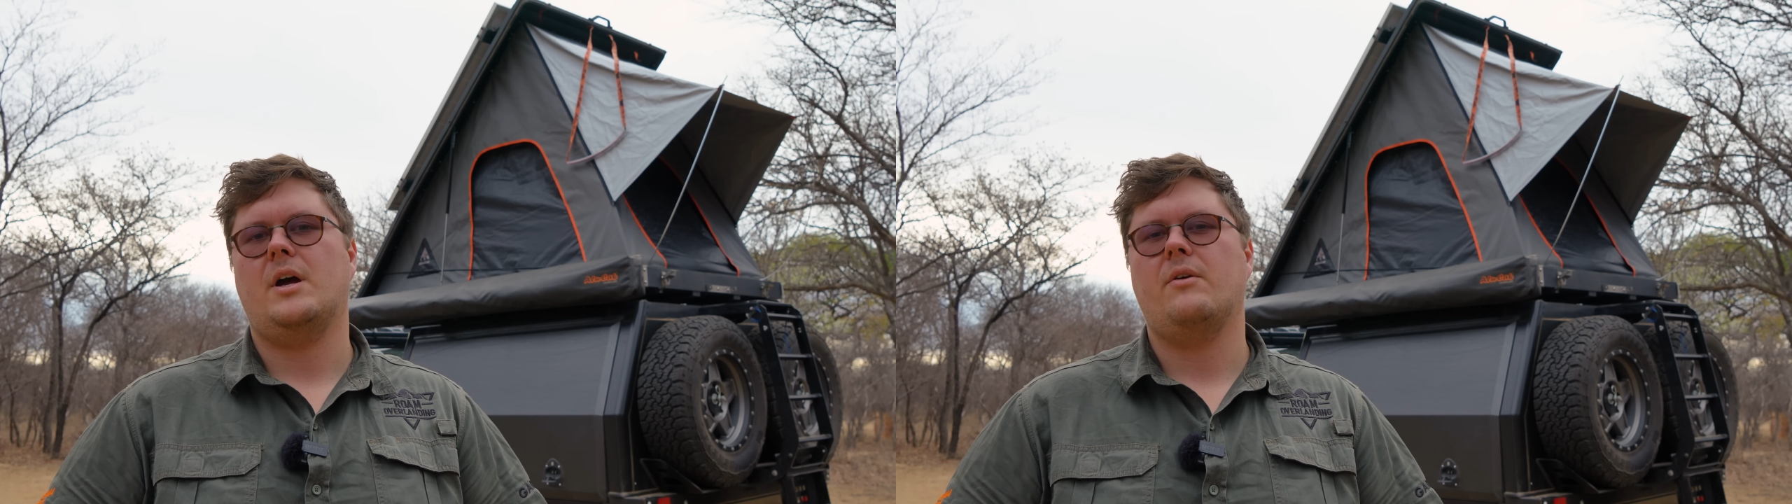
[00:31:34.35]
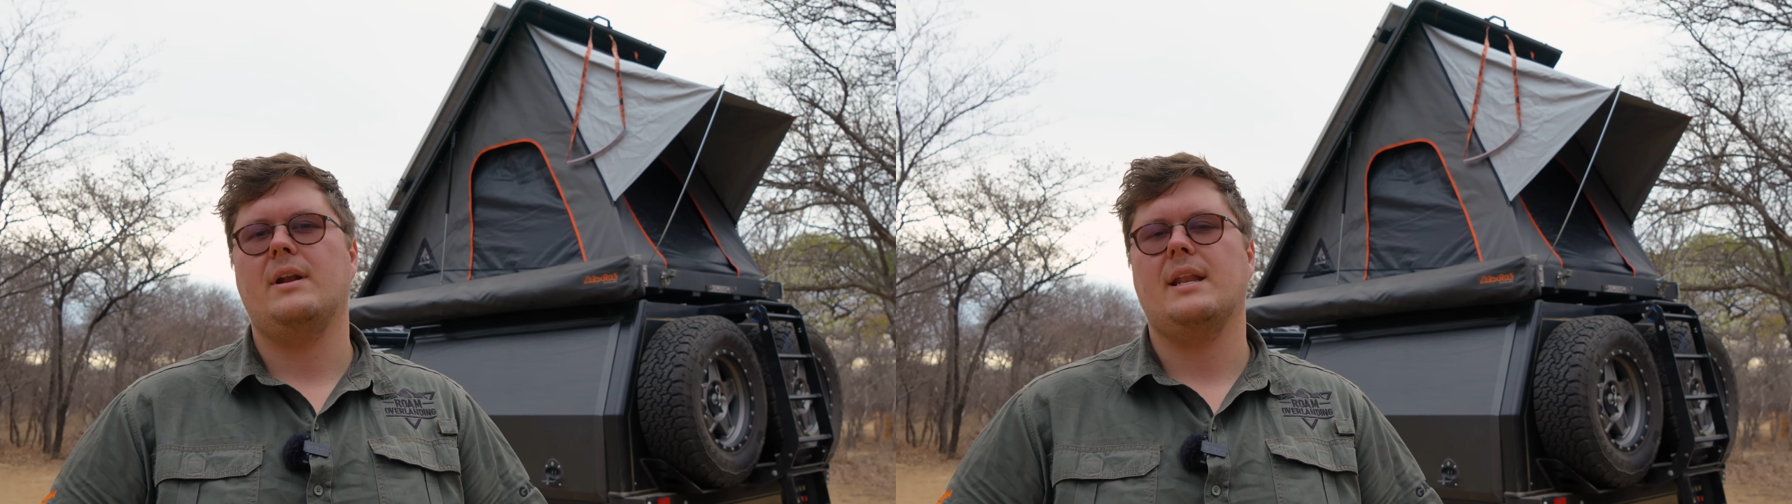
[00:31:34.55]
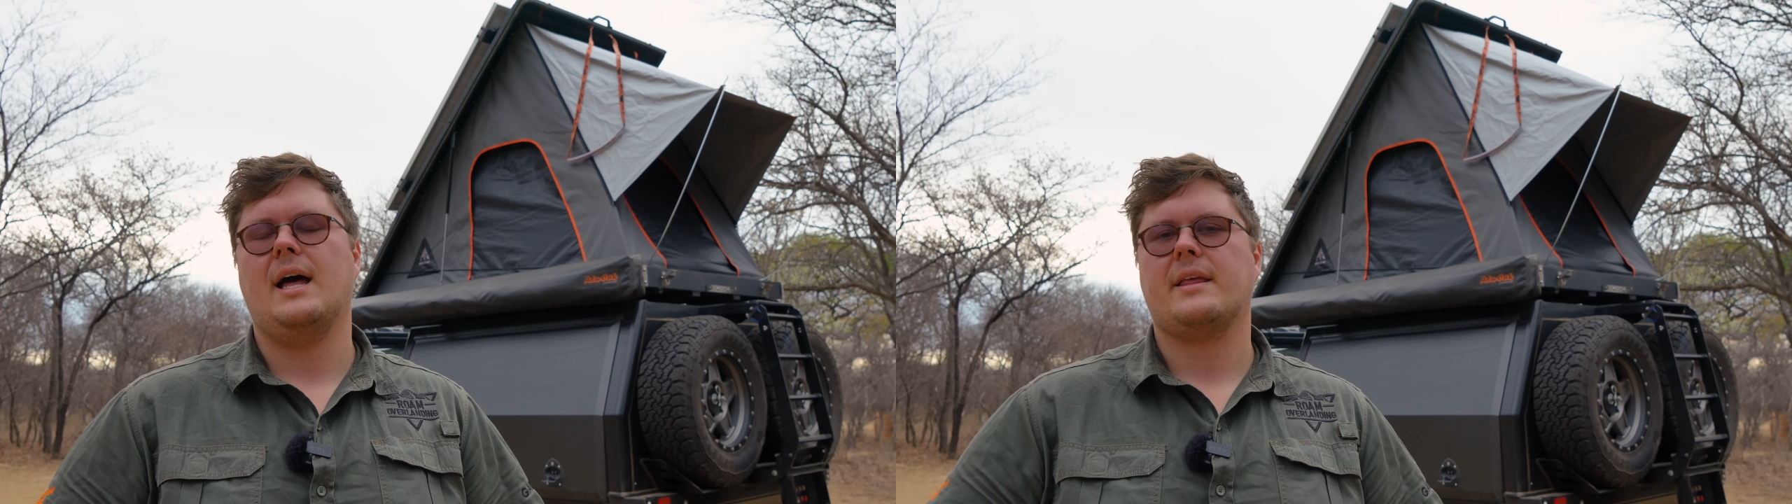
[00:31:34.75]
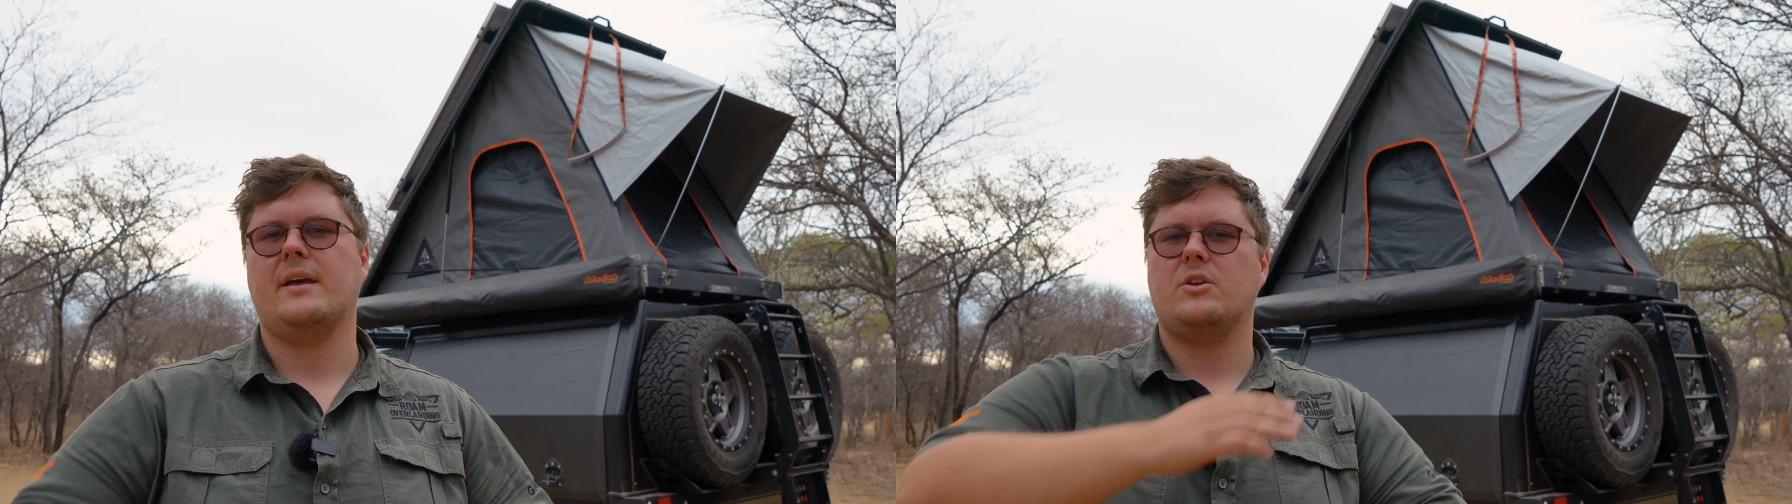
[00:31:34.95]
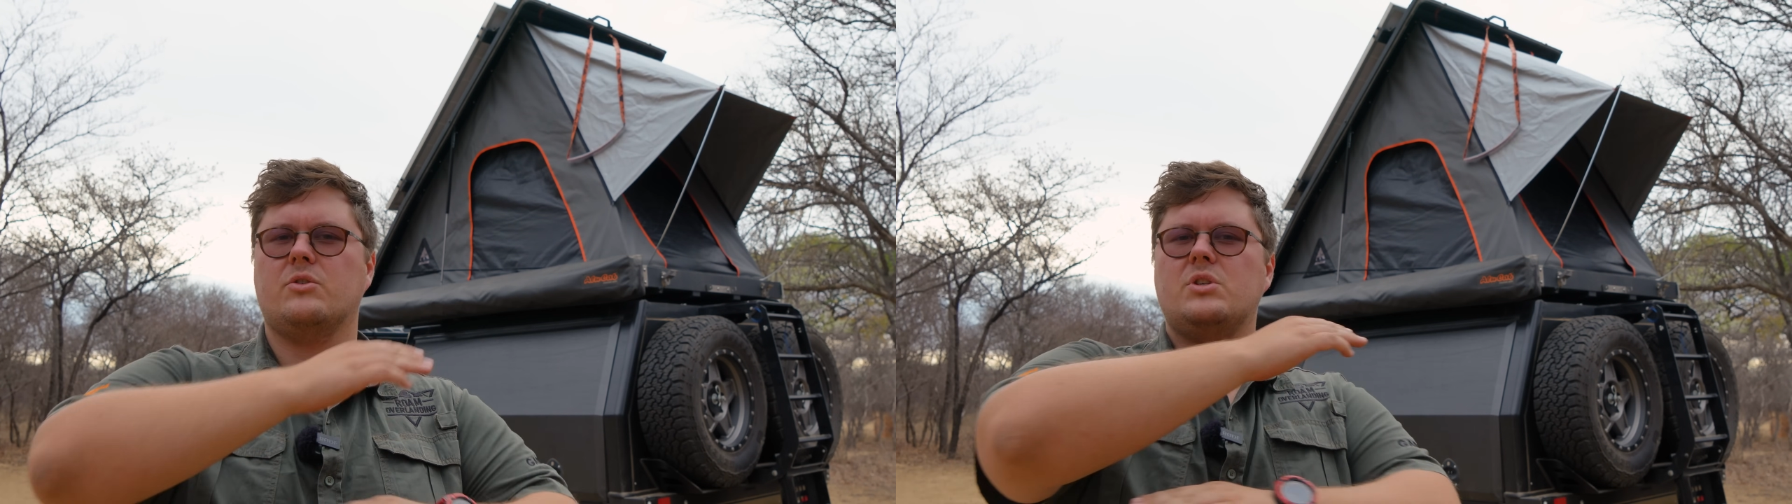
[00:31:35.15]
I really like
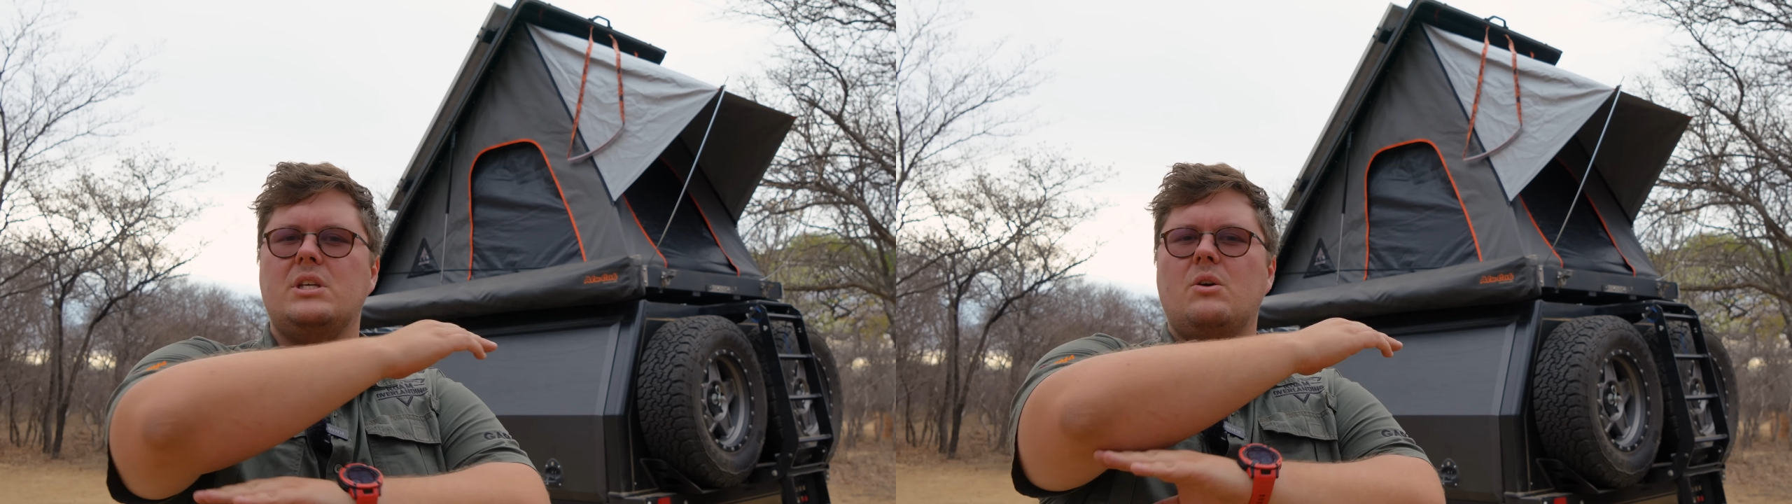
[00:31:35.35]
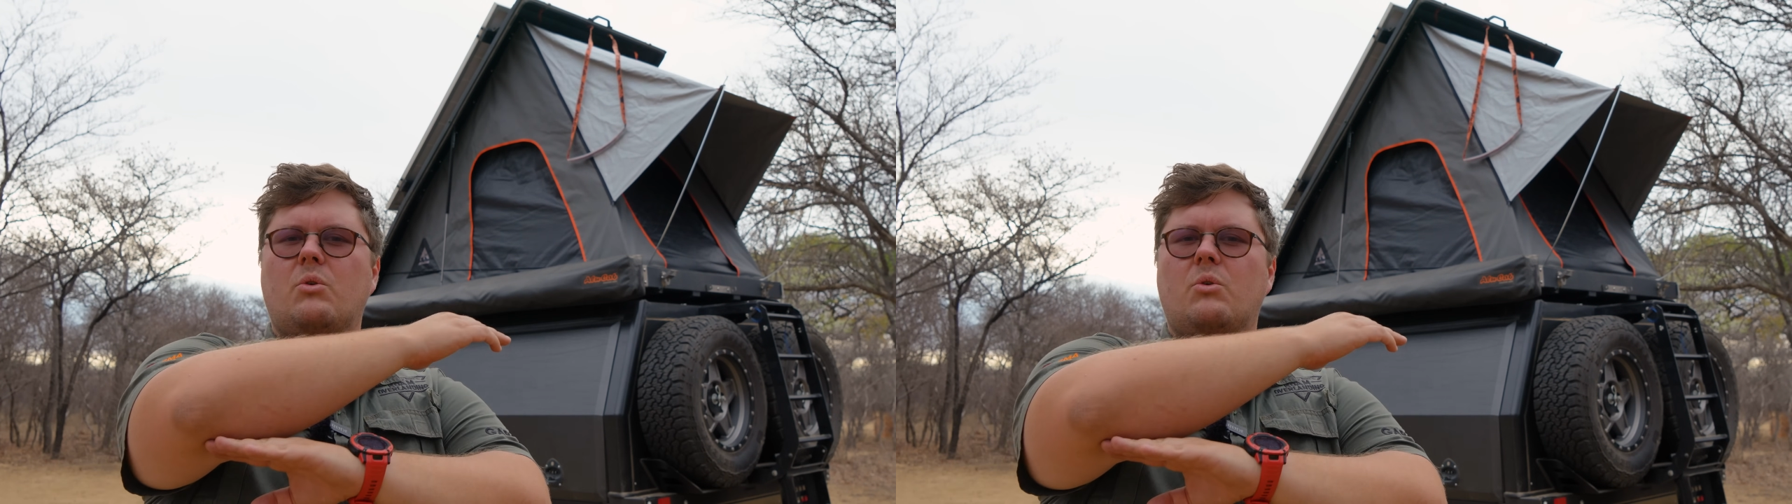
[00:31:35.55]
that. You'll see